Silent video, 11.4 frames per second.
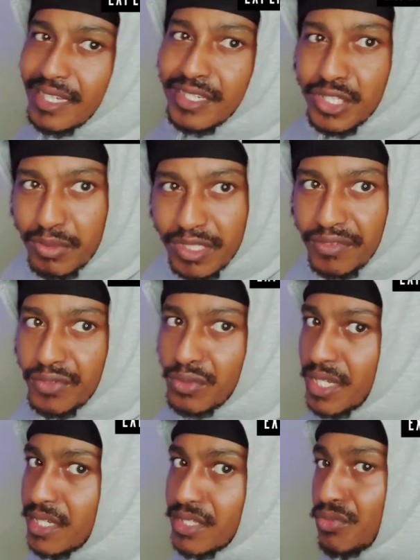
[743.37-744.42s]
I had to switch a few
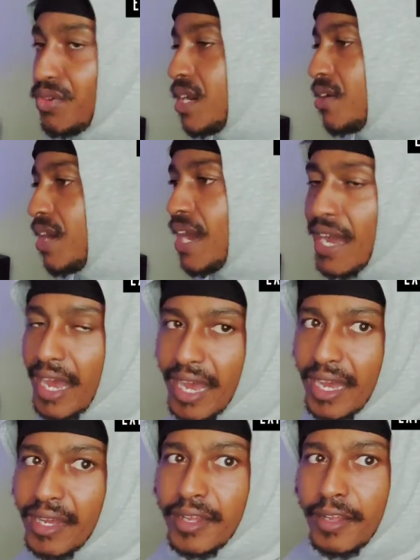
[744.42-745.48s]
things
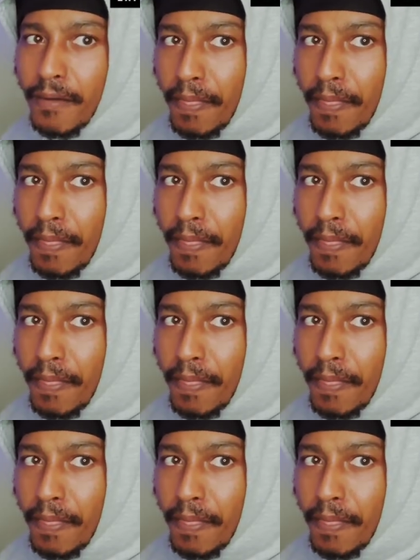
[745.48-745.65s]
around.